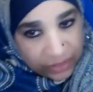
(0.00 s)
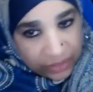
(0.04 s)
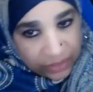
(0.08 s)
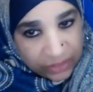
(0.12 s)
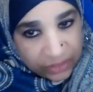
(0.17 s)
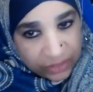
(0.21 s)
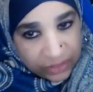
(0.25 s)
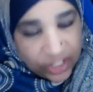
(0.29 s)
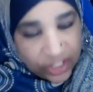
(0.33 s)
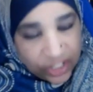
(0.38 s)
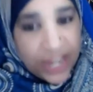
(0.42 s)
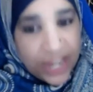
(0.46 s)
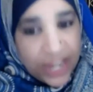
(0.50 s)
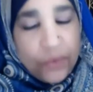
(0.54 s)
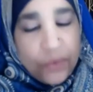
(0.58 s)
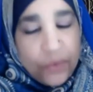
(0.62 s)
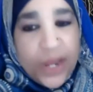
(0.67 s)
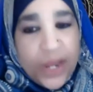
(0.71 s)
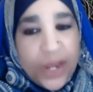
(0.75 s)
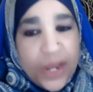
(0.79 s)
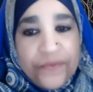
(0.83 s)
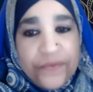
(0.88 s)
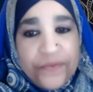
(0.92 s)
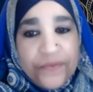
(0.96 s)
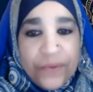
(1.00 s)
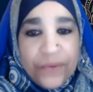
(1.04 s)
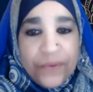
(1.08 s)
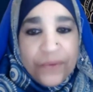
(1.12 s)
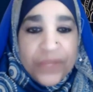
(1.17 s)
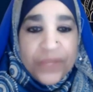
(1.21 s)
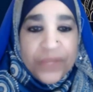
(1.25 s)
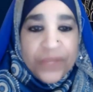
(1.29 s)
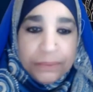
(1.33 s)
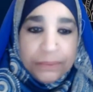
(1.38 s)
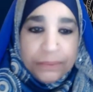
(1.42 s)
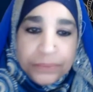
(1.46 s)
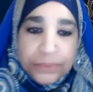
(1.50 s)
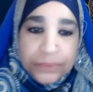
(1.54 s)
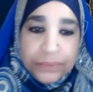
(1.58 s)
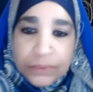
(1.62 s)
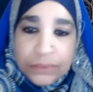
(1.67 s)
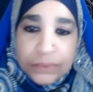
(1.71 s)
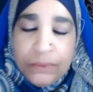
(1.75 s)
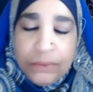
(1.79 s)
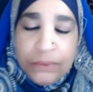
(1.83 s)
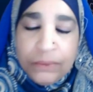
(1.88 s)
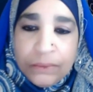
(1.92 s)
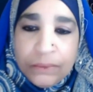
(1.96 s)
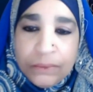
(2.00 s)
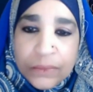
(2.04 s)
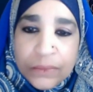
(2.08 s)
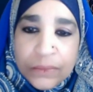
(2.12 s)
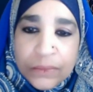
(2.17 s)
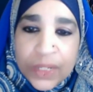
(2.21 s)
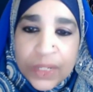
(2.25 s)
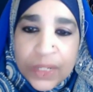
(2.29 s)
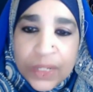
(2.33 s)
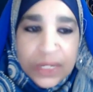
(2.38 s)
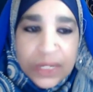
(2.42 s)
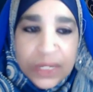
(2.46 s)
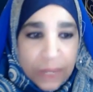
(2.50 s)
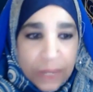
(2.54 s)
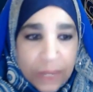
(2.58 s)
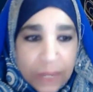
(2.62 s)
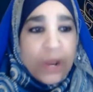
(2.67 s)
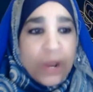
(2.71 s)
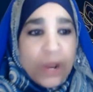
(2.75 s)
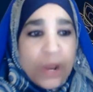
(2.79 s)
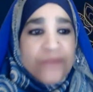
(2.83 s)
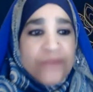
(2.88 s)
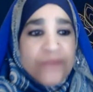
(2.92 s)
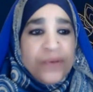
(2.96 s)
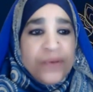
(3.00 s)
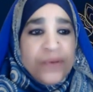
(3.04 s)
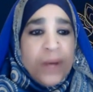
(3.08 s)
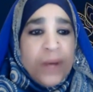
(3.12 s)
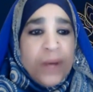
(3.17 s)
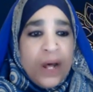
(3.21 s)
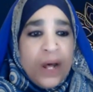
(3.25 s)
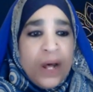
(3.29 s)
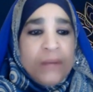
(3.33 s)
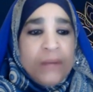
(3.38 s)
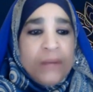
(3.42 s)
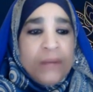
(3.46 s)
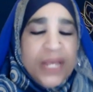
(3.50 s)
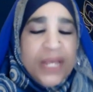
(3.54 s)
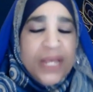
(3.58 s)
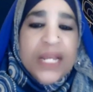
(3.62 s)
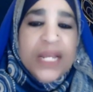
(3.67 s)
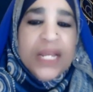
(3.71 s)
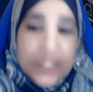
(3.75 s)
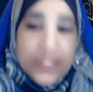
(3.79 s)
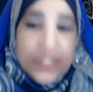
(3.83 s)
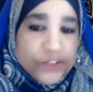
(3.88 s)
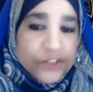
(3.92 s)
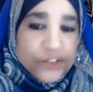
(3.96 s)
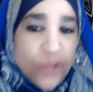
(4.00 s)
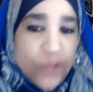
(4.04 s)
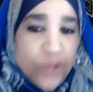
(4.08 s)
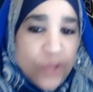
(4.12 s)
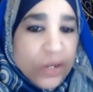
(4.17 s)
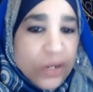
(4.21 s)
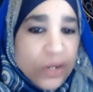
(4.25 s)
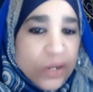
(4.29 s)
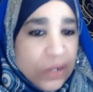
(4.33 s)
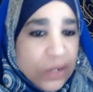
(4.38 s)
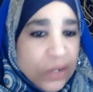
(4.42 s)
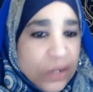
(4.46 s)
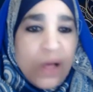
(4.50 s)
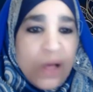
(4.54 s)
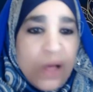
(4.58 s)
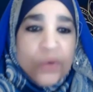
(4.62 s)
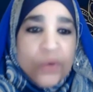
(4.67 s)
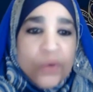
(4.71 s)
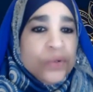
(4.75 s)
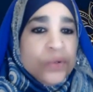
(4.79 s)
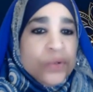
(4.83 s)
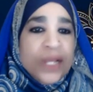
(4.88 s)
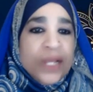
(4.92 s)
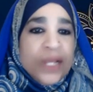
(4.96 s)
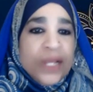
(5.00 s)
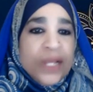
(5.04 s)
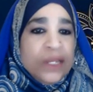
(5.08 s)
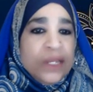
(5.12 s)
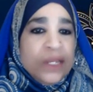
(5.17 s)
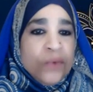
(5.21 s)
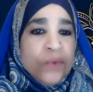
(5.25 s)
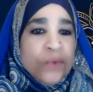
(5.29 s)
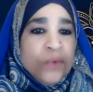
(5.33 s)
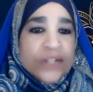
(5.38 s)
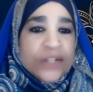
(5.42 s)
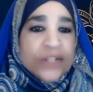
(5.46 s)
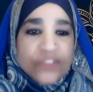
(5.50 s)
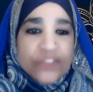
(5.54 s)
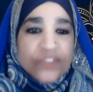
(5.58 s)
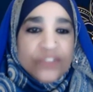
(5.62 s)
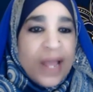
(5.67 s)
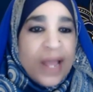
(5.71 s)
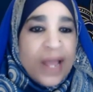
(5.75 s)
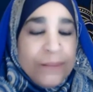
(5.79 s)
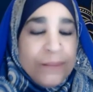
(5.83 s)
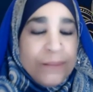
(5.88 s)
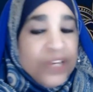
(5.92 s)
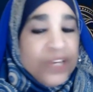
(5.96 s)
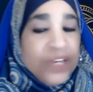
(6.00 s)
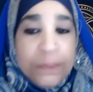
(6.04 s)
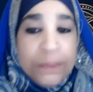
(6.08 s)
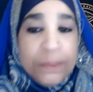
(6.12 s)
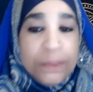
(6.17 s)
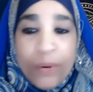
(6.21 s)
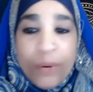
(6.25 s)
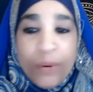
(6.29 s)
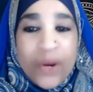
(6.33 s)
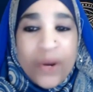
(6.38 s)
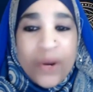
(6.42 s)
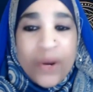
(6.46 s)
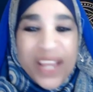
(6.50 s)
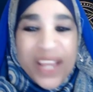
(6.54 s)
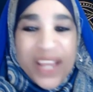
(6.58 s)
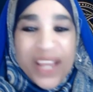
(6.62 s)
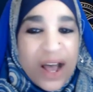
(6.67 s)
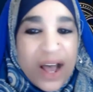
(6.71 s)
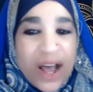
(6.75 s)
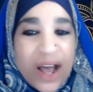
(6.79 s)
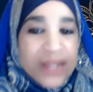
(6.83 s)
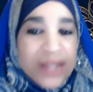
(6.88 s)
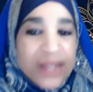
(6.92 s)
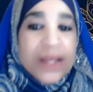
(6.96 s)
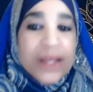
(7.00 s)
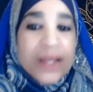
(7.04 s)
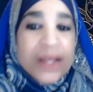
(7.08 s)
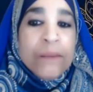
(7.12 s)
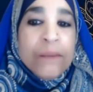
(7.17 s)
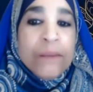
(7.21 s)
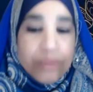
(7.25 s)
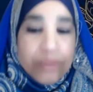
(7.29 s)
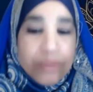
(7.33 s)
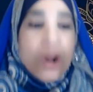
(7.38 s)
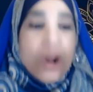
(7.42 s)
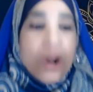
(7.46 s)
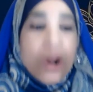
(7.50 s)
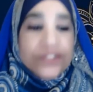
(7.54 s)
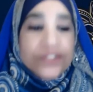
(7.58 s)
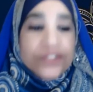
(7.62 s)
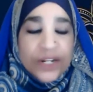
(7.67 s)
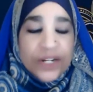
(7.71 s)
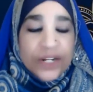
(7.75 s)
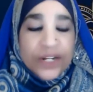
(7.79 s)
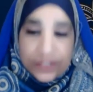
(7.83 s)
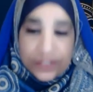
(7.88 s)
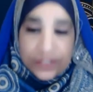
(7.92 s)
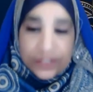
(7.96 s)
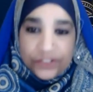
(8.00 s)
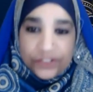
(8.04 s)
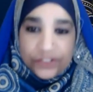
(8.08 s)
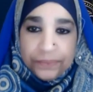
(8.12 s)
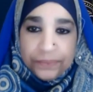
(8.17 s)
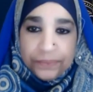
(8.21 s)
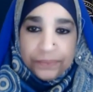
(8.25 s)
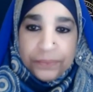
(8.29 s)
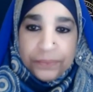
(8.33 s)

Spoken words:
stay away from them. The Prophet Muhammad sallallahu alaihi wasallam didn't boycott products,